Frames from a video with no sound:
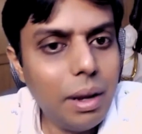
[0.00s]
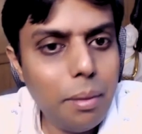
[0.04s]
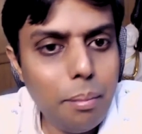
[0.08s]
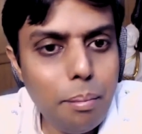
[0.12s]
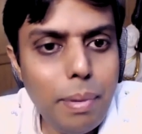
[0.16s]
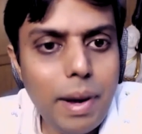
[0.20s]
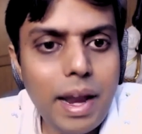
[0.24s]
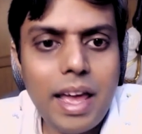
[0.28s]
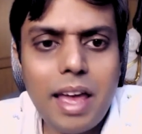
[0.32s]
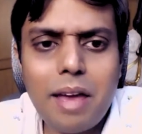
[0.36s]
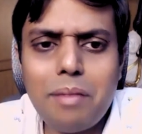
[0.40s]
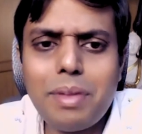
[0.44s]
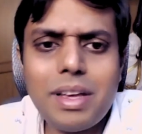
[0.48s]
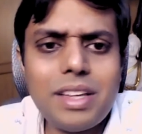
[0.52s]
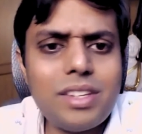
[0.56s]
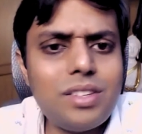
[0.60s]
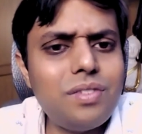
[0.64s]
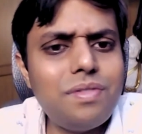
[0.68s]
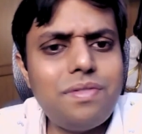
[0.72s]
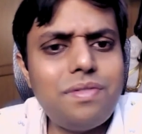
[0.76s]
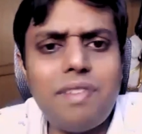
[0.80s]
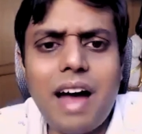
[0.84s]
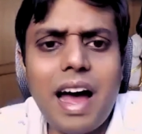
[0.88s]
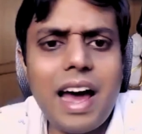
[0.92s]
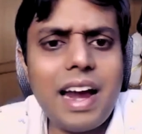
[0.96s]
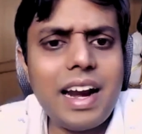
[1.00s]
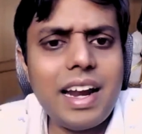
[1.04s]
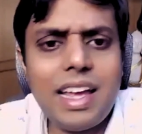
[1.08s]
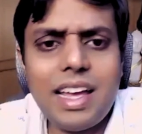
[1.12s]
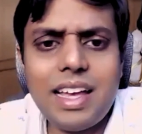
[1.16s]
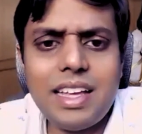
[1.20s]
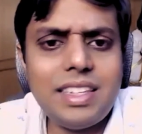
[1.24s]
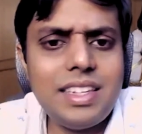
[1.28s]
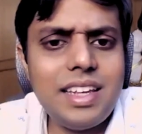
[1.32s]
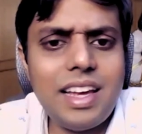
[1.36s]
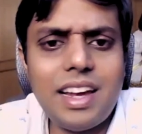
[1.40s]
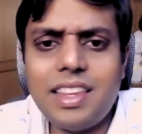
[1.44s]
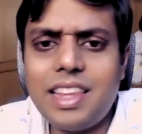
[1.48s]
Blame is far
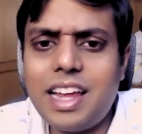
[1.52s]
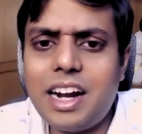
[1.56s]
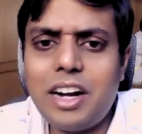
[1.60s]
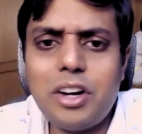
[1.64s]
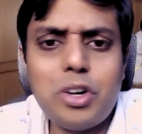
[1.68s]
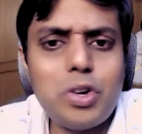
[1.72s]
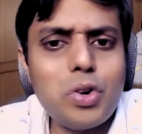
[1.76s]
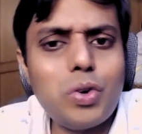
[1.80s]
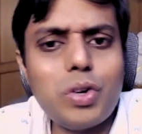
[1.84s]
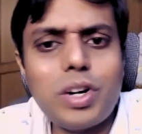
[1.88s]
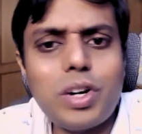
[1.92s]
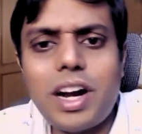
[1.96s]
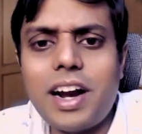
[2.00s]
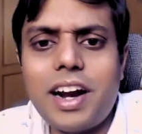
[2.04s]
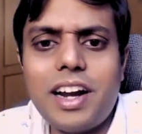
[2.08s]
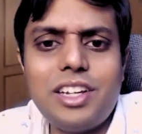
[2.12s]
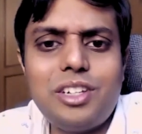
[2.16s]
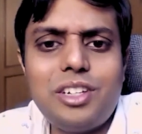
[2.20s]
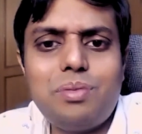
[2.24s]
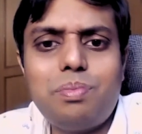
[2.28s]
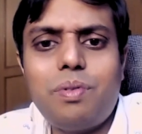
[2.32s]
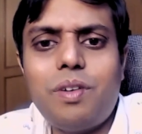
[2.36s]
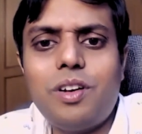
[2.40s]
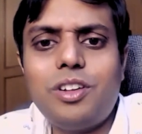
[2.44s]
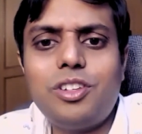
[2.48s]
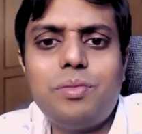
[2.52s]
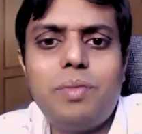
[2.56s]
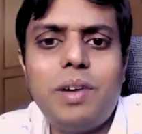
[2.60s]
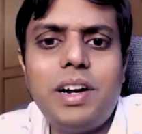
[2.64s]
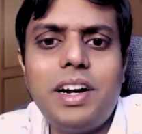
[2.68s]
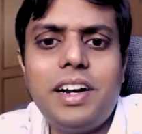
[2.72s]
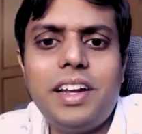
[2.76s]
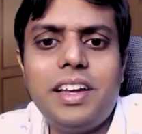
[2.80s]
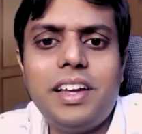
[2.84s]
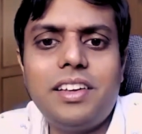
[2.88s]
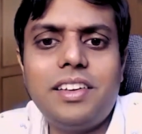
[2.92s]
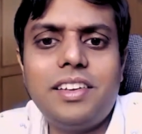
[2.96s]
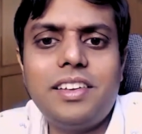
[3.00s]
easier than total
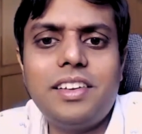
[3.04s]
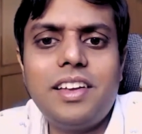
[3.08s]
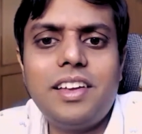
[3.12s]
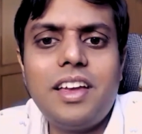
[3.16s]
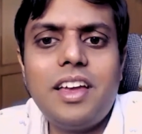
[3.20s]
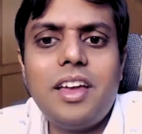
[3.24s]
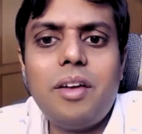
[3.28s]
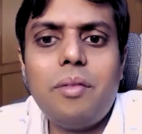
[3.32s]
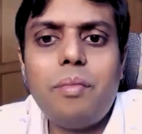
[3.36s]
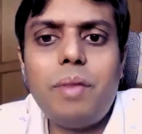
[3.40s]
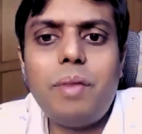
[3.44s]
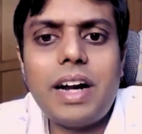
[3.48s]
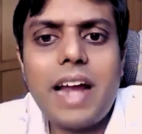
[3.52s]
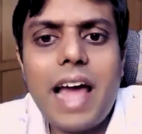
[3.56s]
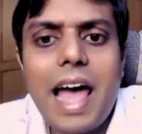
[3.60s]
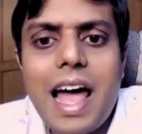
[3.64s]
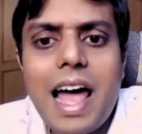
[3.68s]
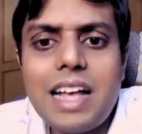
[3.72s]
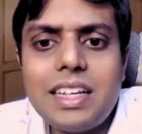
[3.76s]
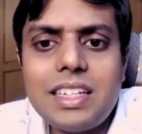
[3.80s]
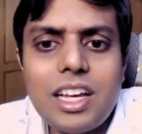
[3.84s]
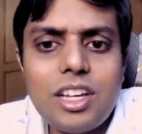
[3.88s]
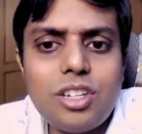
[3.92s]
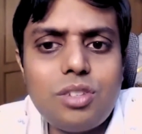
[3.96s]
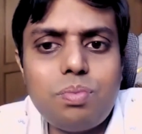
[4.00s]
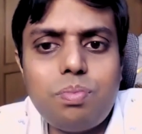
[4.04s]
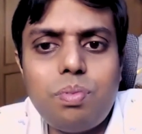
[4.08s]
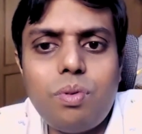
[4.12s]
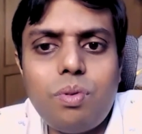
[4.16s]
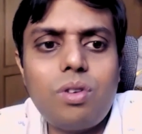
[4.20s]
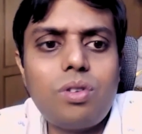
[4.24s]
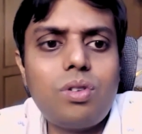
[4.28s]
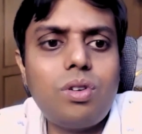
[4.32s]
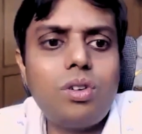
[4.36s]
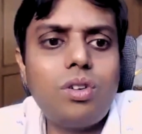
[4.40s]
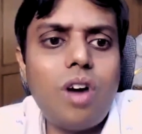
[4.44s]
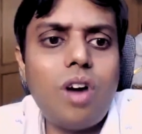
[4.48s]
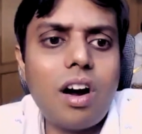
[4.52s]
responsibility. But as I
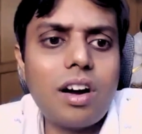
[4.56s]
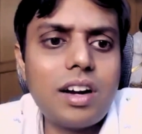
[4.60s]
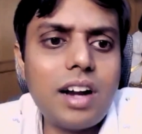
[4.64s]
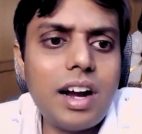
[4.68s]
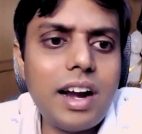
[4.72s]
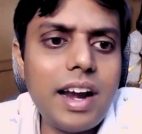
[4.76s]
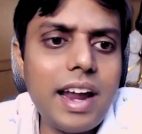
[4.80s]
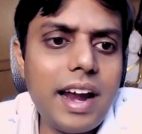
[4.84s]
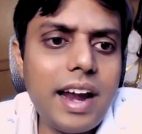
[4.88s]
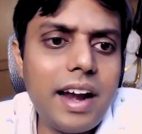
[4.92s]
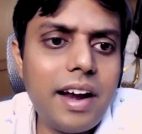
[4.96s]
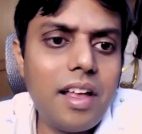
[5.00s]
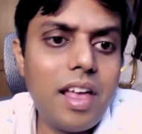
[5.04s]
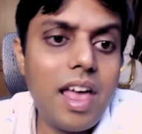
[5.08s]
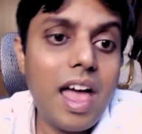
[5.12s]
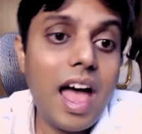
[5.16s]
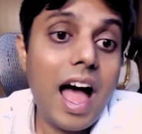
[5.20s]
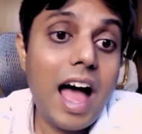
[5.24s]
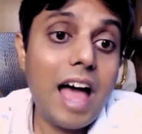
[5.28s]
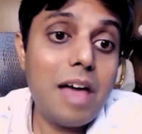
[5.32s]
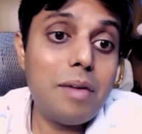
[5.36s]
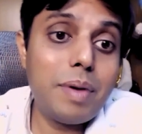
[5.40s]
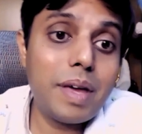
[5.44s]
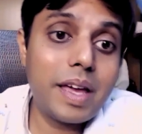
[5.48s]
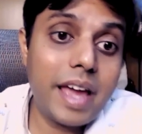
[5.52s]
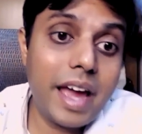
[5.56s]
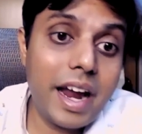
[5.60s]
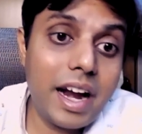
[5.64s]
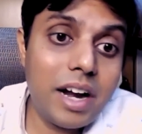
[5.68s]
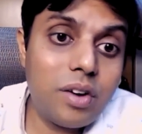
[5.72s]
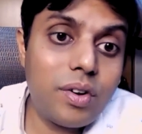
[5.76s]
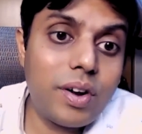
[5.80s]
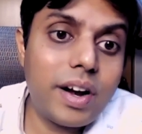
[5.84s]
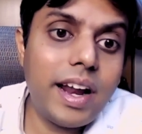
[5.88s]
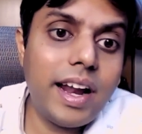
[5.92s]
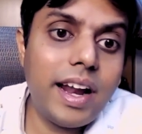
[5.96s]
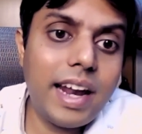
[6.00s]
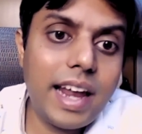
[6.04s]
spoke to Dr. Len, I began
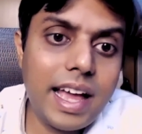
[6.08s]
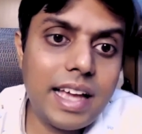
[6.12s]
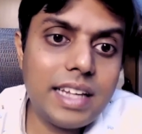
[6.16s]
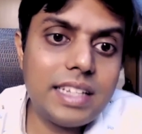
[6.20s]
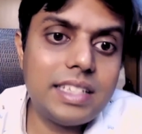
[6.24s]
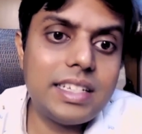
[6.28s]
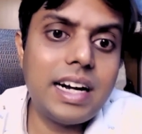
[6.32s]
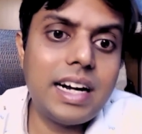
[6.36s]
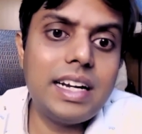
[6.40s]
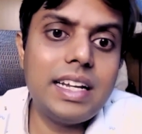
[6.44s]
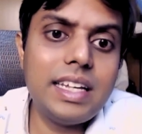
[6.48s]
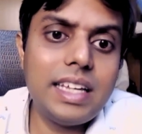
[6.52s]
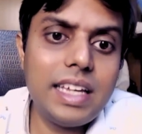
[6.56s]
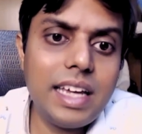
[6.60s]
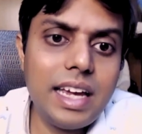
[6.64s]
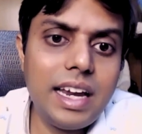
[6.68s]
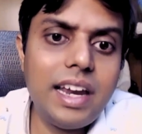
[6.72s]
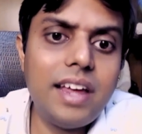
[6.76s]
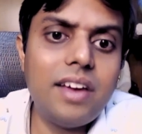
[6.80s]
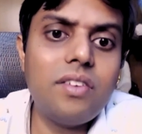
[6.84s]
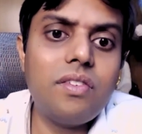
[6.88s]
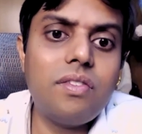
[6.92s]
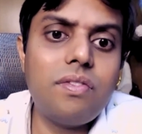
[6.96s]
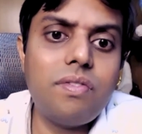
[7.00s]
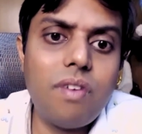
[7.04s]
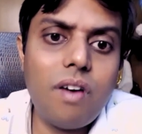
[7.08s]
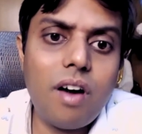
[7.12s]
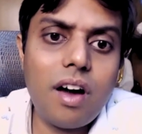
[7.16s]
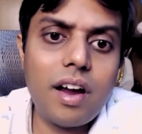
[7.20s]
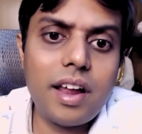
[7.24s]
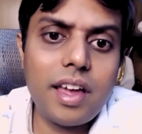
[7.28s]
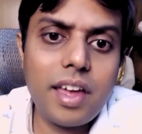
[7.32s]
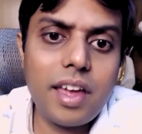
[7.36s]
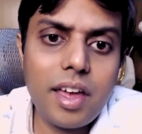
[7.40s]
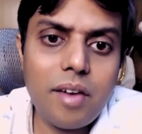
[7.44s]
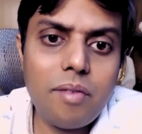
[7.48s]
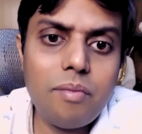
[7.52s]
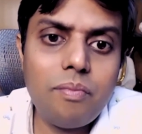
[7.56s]
to realize that healing for
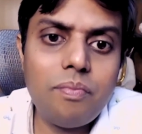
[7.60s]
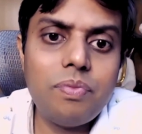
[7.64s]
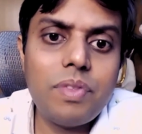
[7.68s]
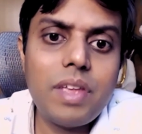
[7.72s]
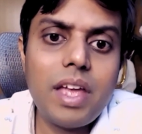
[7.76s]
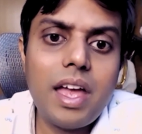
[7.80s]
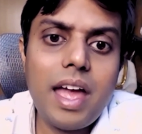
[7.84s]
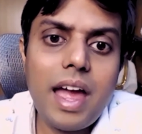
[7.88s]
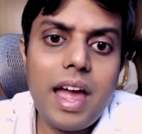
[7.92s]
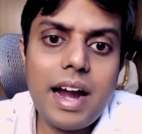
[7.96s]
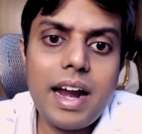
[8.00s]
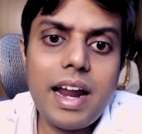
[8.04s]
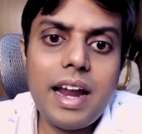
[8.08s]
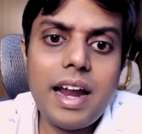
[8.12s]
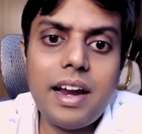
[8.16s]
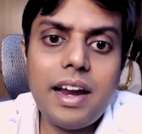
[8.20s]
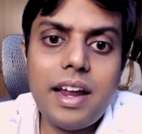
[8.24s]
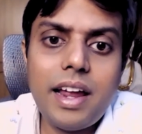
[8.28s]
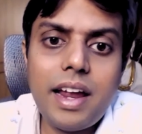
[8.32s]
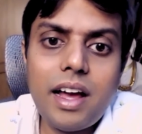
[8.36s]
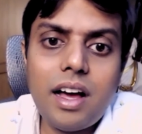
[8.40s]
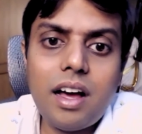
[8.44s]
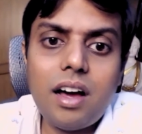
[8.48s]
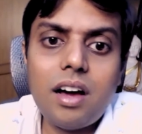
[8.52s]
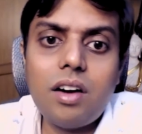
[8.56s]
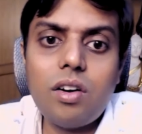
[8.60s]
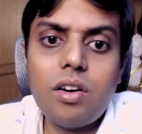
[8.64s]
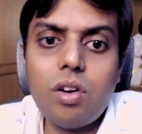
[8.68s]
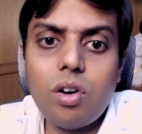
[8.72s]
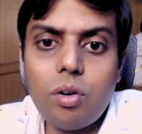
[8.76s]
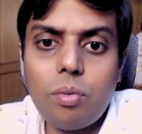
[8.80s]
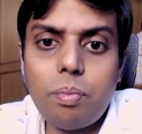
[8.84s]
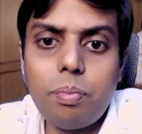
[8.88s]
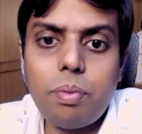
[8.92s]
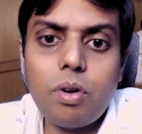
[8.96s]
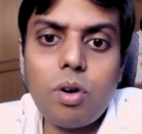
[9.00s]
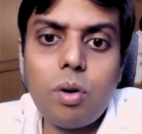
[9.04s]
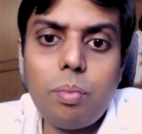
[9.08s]
him and an
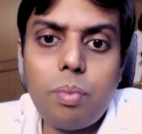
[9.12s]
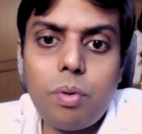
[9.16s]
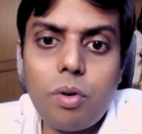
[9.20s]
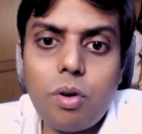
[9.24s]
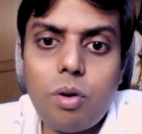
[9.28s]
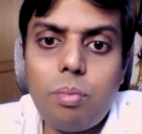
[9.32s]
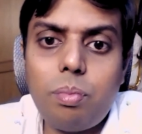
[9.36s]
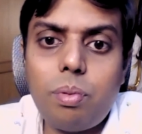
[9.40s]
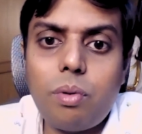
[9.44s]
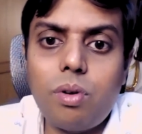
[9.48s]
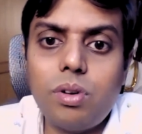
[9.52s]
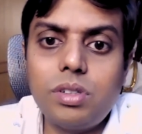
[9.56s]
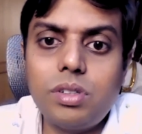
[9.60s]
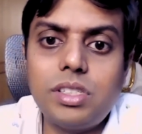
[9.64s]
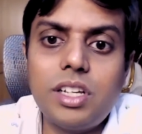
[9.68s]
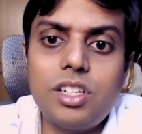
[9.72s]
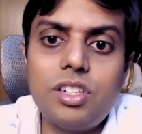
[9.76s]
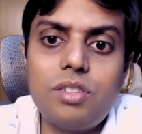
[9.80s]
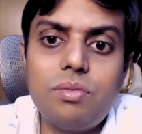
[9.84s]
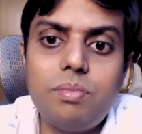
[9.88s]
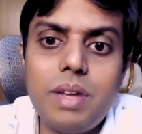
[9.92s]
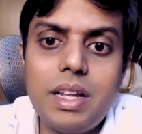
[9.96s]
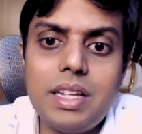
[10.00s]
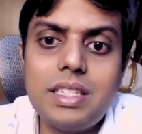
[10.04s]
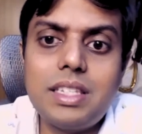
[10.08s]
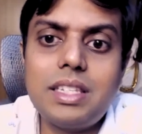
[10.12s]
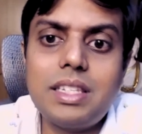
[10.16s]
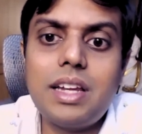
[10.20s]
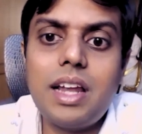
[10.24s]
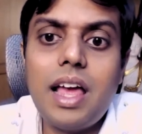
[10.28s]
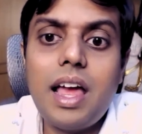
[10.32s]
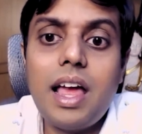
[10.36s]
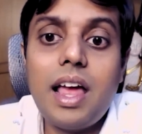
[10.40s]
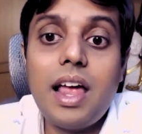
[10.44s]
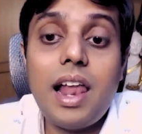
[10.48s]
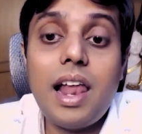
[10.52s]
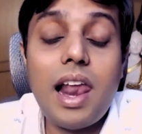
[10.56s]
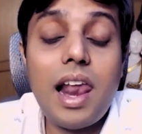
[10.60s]
Ho'opono Pono process means
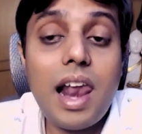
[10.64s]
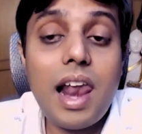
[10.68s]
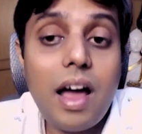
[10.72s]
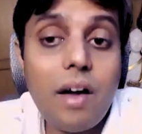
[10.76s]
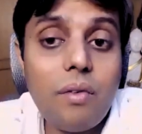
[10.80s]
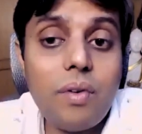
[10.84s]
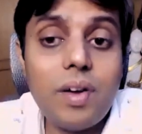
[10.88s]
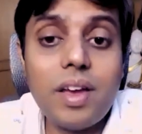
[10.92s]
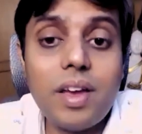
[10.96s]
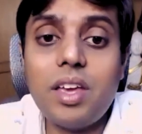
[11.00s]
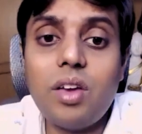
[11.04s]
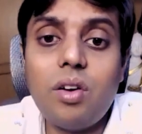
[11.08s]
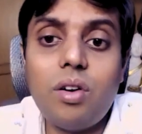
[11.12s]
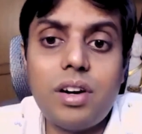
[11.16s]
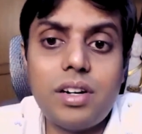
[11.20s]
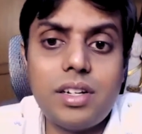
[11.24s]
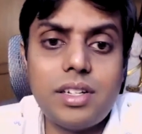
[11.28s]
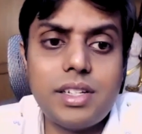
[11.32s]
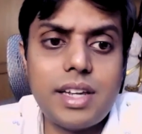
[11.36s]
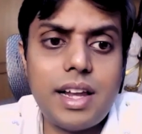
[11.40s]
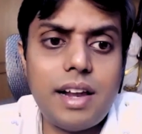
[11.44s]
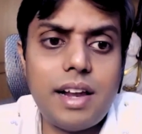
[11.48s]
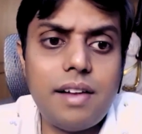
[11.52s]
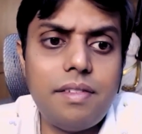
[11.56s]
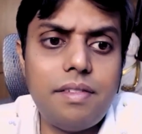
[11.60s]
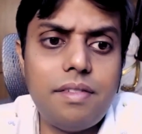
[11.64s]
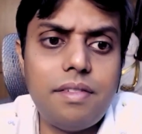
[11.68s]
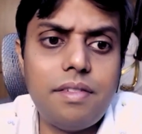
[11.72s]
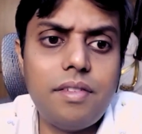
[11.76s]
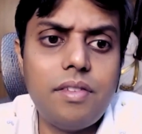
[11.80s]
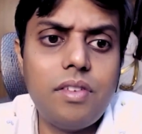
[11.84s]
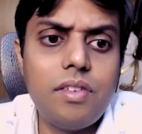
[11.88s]
loving yourself.